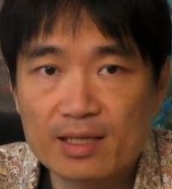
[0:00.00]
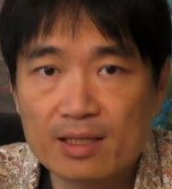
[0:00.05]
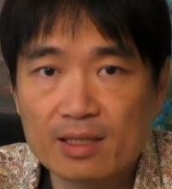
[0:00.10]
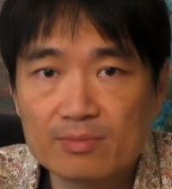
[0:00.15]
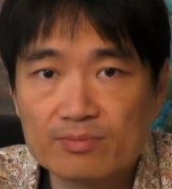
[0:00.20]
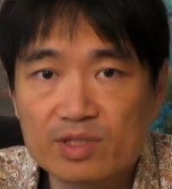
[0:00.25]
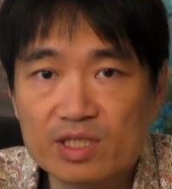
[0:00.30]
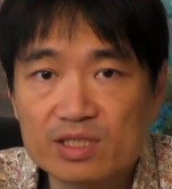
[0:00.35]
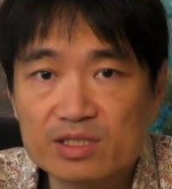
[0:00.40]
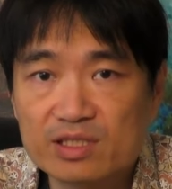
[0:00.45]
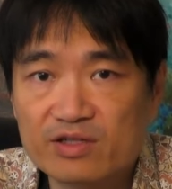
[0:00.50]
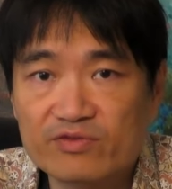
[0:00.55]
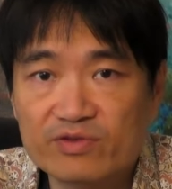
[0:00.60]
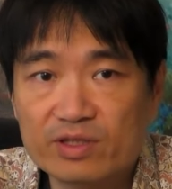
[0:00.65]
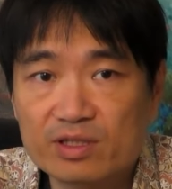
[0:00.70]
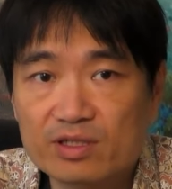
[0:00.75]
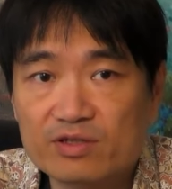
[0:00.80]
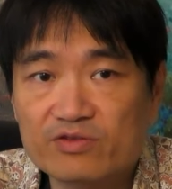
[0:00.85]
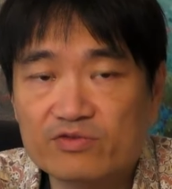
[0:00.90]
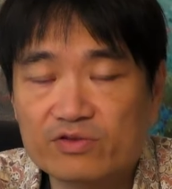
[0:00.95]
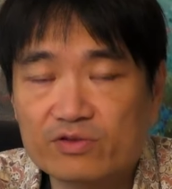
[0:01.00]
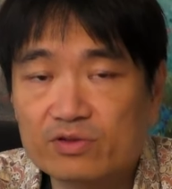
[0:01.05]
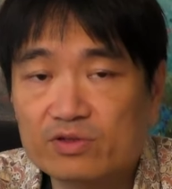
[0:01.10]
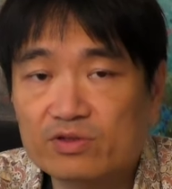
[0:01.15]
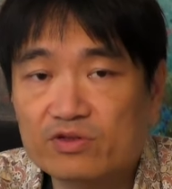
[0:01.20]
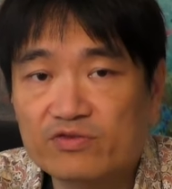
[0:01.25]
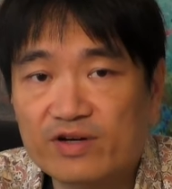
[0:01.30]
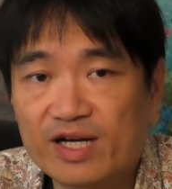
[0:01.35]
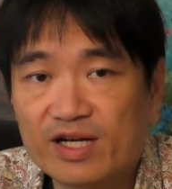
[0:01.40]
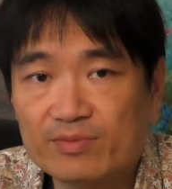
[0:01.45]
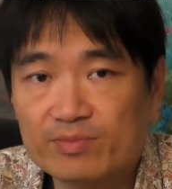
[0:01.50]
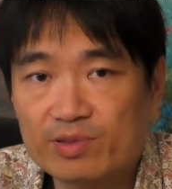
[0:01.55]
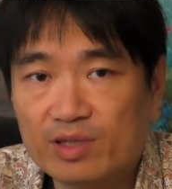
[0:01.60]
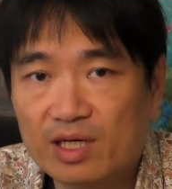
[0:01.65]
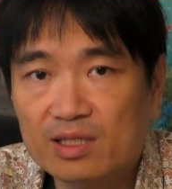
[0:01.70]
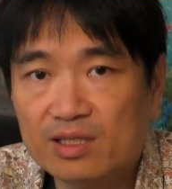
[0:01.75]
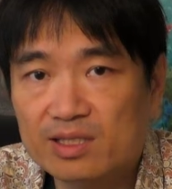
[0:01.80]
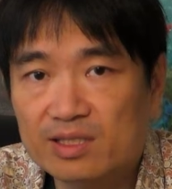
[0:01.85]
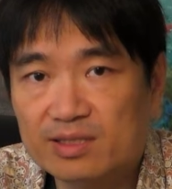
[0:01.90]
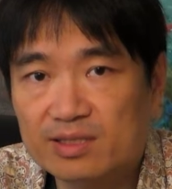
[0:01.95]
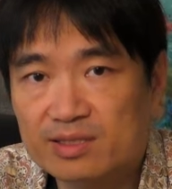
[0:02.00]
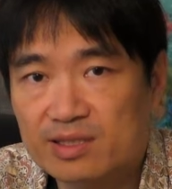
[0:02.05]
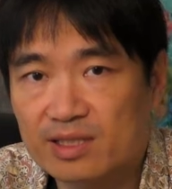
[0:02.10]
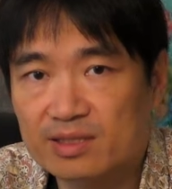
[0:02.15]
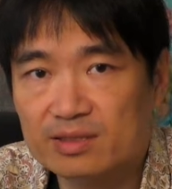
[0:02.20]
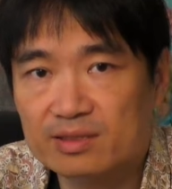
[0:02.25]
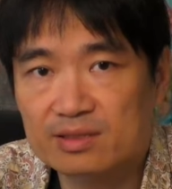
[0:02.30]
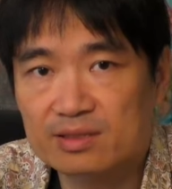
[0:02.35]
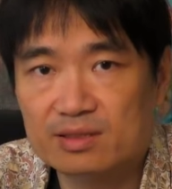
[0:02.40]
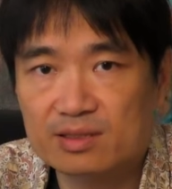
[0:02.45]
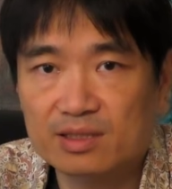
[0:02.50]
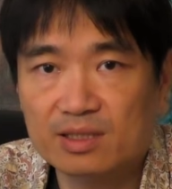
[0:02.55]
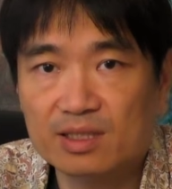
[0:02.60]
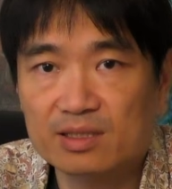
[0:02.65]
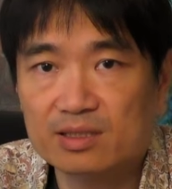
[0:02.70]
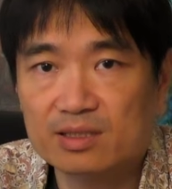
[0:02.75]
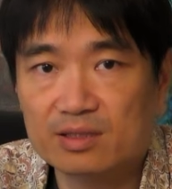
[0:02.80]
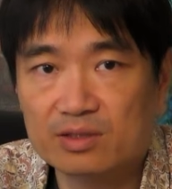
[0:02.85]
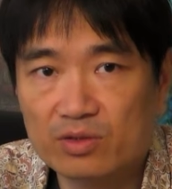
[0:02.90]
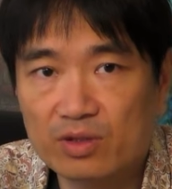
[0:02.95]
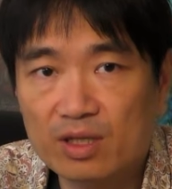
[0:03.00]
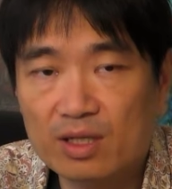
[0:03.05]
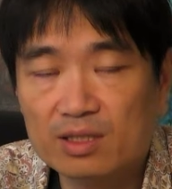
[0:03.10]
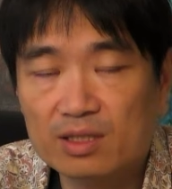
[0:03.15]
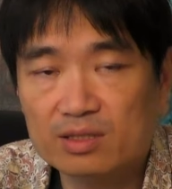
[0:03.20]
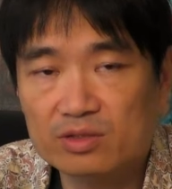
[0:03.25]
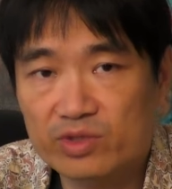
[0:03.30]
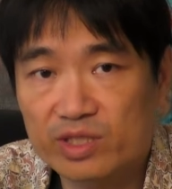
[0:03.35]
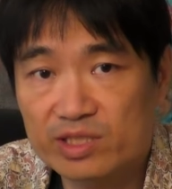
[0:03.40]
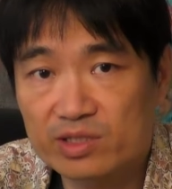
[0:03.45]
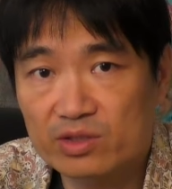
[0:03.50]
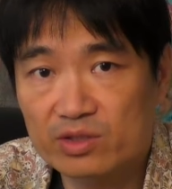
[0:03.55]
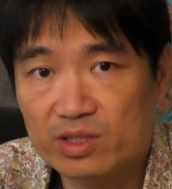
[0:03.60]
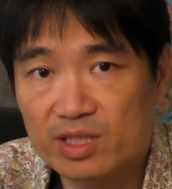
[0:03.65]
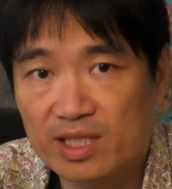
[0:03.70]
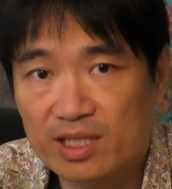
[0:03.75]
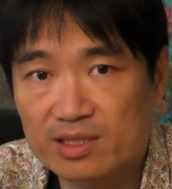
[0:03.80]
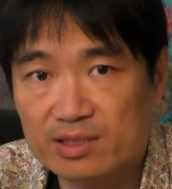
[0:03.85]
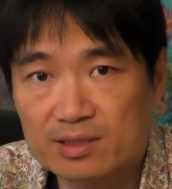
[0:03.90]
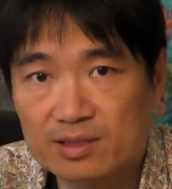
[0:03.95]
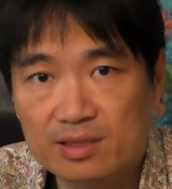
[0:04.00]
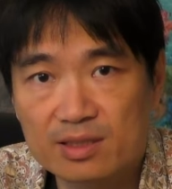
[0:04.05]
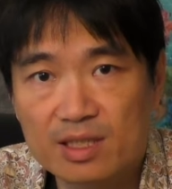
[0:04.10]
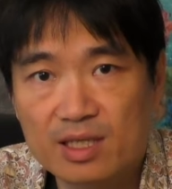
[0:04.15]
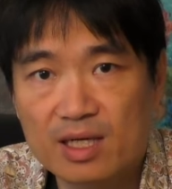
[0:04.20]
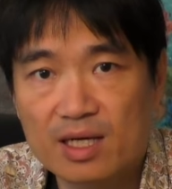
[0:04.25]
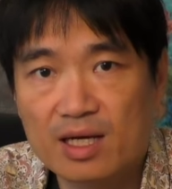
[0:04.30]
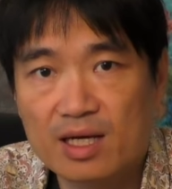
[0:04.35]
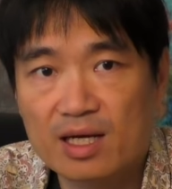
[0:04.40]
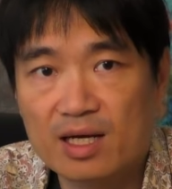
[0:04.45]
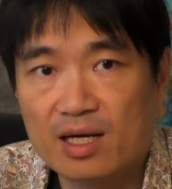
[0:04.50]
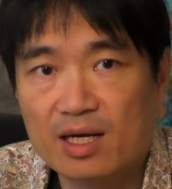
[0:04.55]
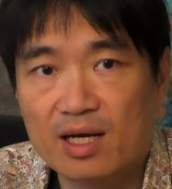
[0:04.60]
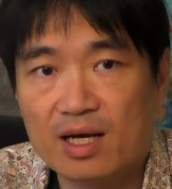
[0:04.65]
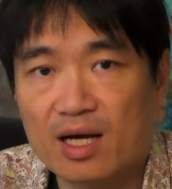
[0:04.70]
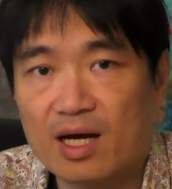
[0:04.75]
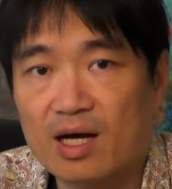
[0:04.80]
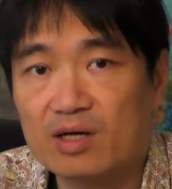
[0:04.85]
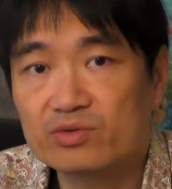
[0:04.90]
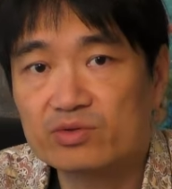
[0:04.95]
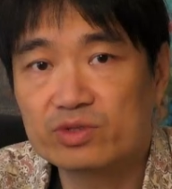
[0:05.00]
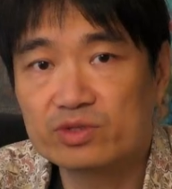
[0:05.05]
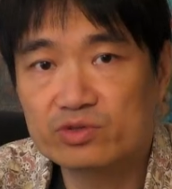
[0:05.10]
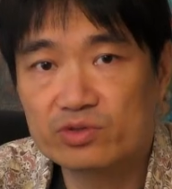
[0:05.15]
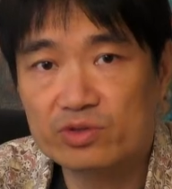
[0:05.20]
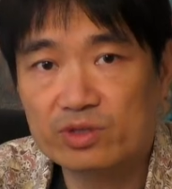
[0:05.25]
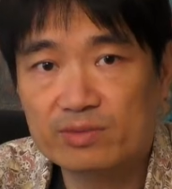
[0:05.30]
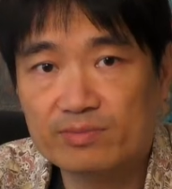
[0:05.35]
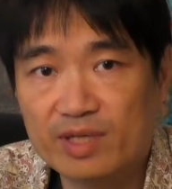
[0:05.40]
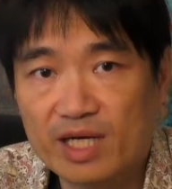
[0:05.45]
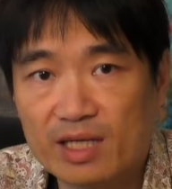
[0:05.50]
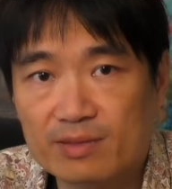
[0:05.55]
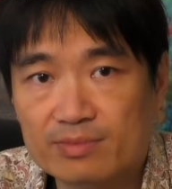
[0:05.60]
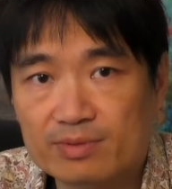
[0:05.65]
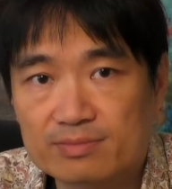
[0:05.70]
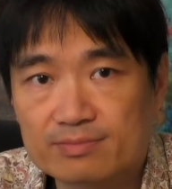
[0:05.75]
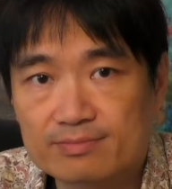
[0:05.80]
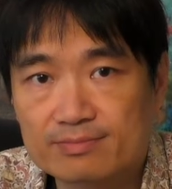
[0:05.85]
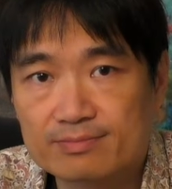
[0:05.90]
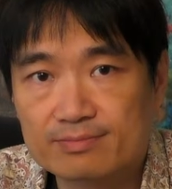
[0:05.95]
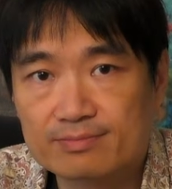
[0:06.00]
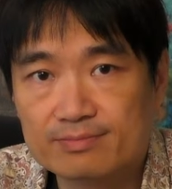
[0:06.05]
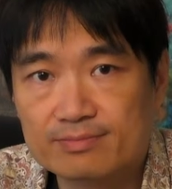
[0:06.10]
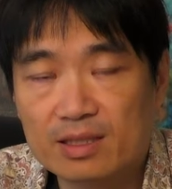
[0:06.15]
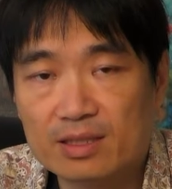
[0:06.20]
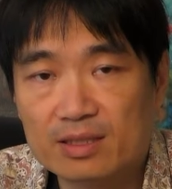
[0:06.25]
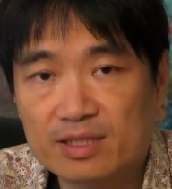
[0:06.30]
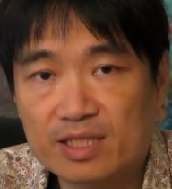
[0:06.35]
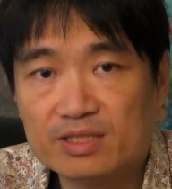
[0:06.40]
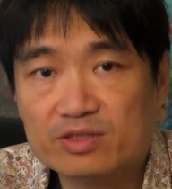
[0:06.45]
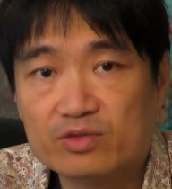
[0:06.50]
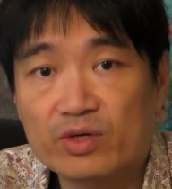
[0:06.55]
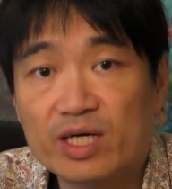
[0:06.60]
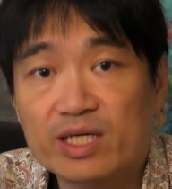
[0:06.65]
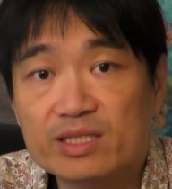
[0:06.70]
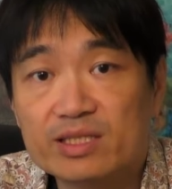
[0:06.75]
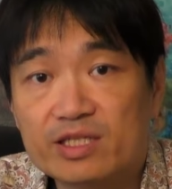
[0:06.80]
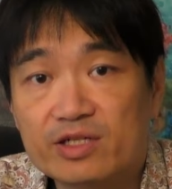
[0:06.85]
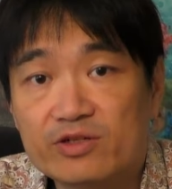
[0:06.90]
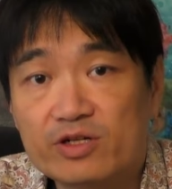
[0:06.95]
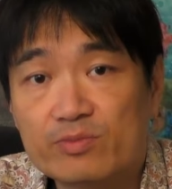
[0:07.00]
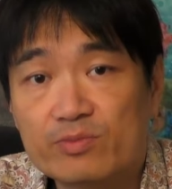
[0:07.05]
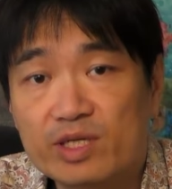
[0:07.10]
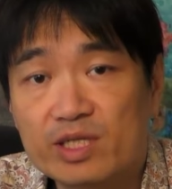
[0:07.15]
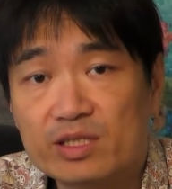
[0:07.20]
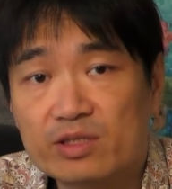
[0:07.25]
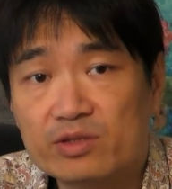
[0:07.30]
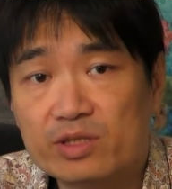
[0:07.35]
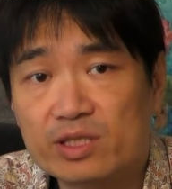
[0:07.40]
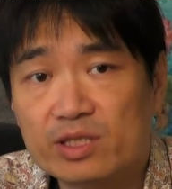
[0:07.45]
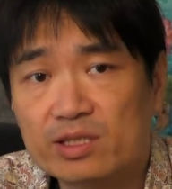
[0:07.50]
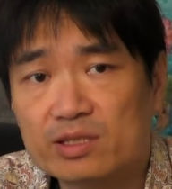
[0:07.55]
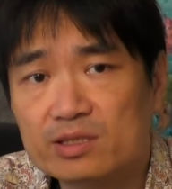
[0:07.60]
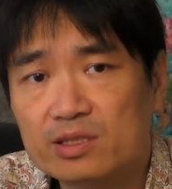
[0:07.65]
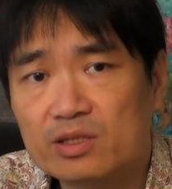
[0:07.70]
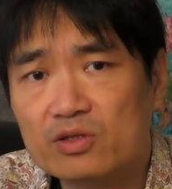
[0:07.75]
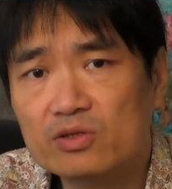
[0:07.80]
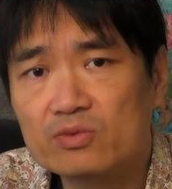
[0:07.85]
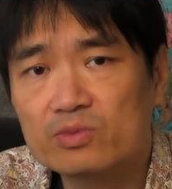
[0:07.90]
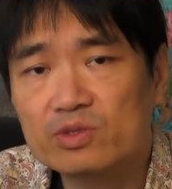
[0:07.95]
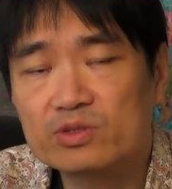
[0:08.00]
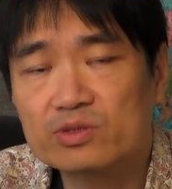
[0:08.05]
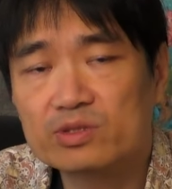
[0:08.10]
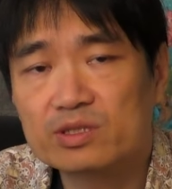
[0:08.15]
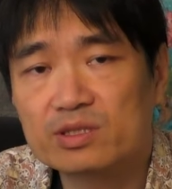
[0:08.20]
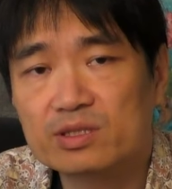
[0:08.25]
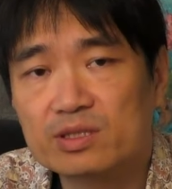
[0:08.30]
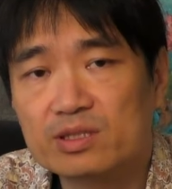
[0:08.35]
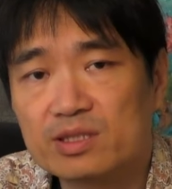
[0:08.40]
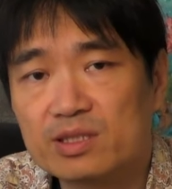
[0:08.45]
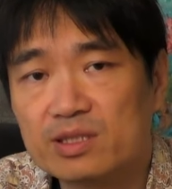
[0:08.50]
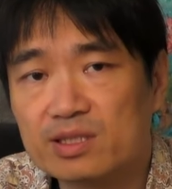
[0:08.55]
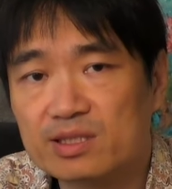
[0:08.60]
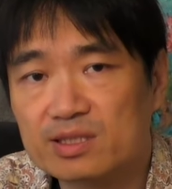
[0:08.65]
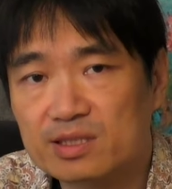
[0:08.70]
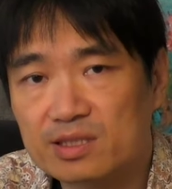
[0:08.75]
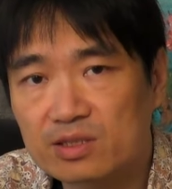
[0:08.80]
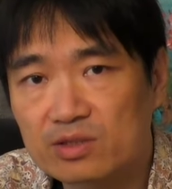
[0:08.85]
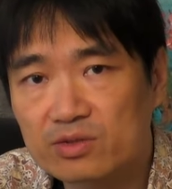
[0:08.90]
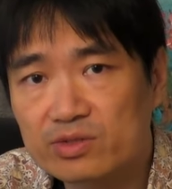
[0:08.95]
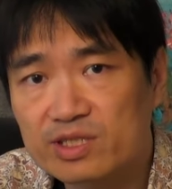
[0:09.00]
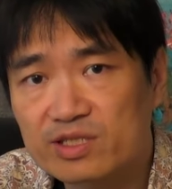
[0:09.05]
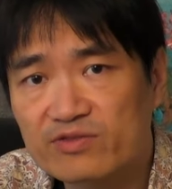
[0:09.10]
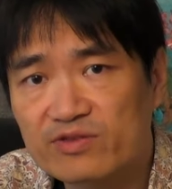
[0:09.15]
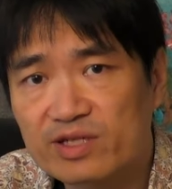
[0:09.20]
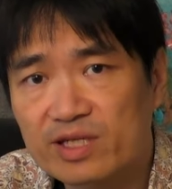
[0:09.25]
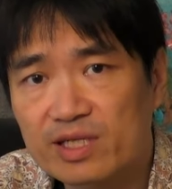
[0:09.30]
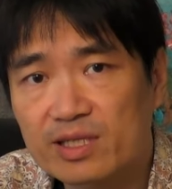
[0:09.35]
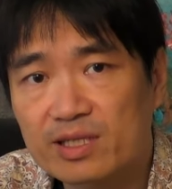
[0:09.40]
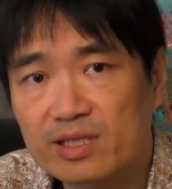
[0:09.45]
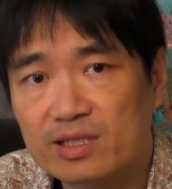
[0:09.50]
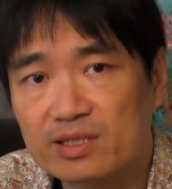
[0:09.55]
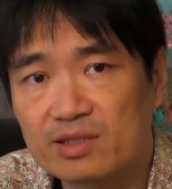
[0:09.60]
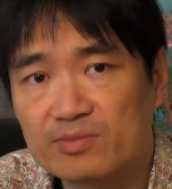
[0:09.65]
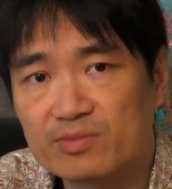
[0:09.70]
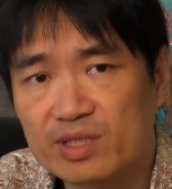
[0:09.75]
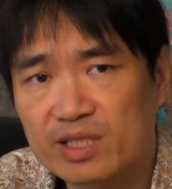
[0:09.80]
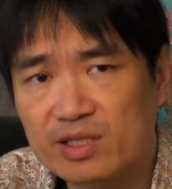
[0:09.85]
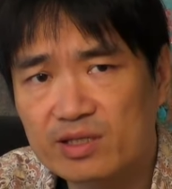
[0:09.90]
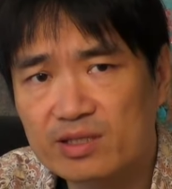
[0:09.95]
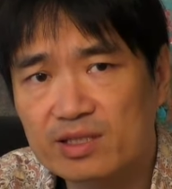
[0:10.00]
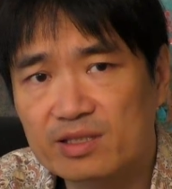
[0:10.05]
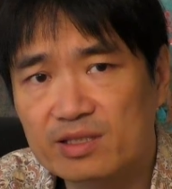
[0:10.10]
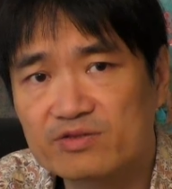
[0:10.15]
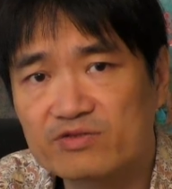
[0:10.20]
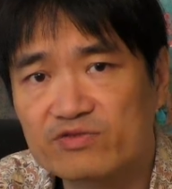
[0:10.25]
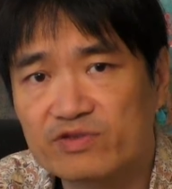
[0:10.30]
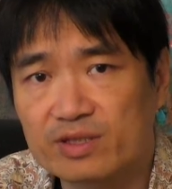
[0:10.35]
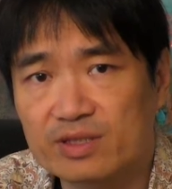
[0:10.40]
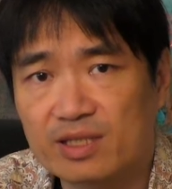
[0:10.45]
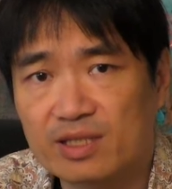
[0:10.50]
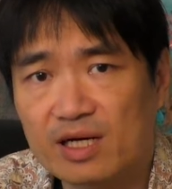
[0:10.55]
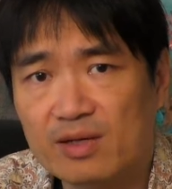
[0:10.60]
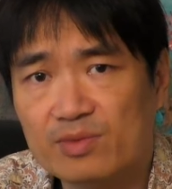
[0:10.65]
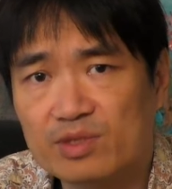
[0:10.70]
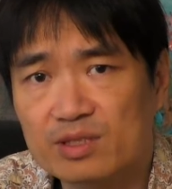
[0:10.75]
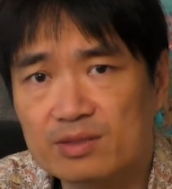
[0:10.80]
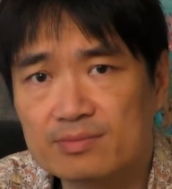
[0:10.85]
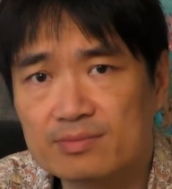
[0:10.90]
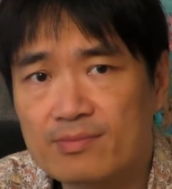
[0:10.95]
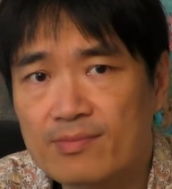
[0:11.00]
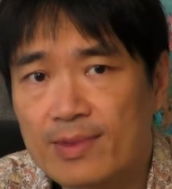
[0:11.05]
But if there are 4 or 5 parties that cut across racial lines, how do you draw the map? That's why gerrymandering is almost exclusively an American phenomenon.